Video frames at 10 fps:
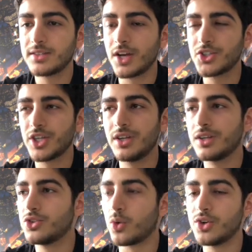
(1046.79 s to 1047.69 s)
touching
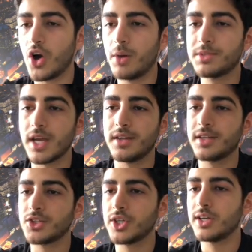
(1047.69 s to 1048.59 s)
doorknobs and
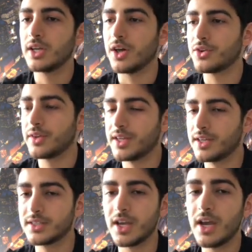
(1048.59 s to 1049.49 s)
touching other
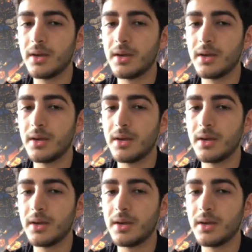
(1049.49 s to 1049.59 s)
things